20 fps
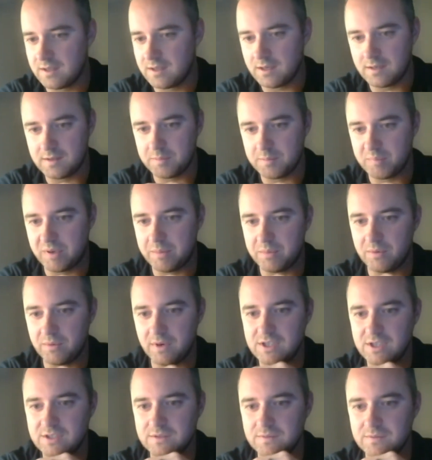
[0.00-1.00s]
uh, the
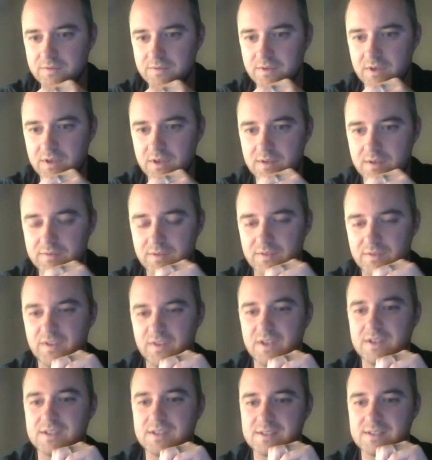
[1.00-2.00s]
preparation for for
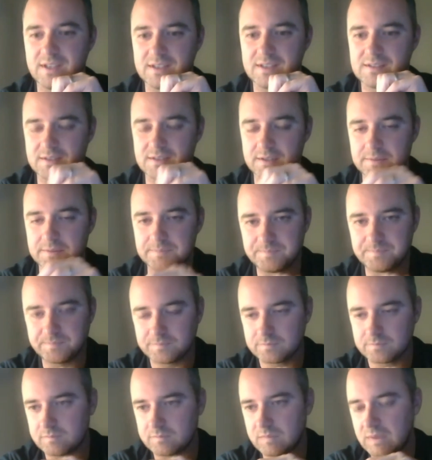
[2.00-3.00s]
fitness testing
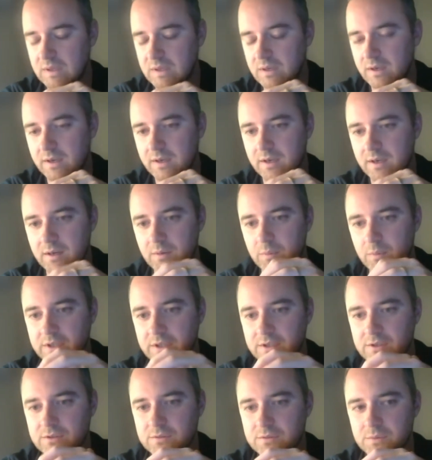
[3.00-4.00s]
uh, when
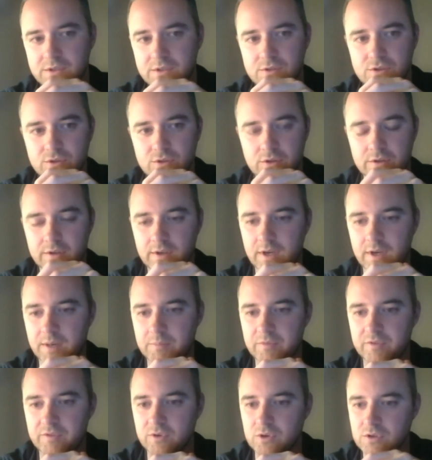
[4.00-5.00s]
you when you join the
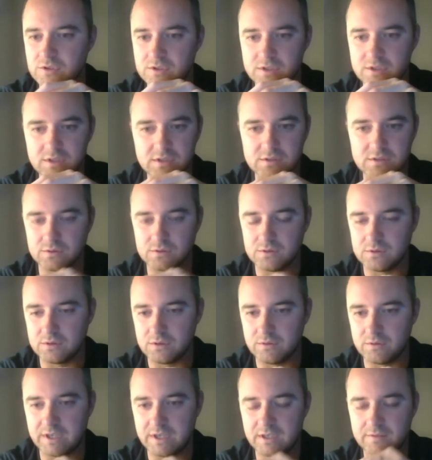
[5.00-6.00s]
armed forces or,
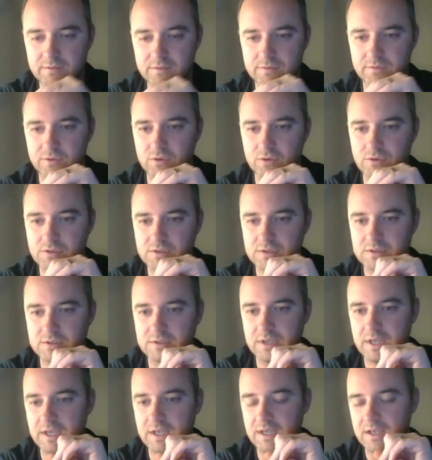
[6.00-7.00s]
or any of the forces.
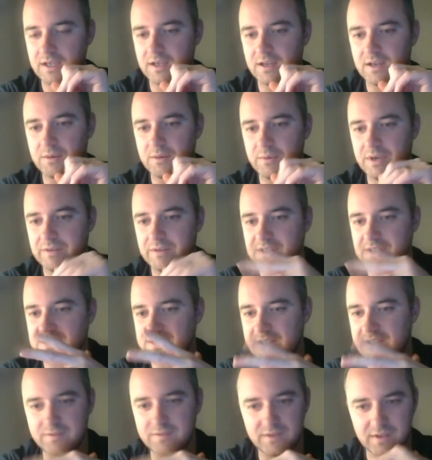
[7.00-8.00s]
Uh, we have our
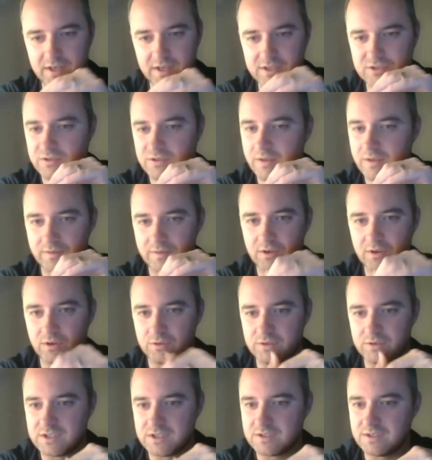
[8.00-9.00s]
state of the art strength and
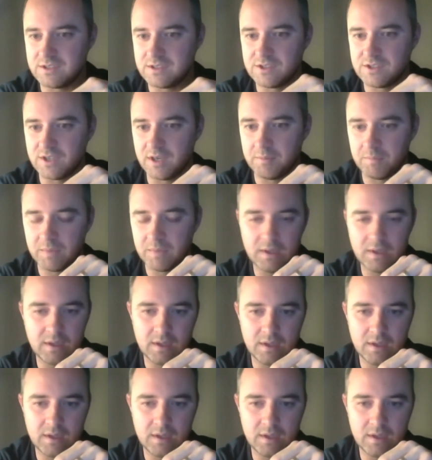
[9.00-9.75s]
conditioning gym,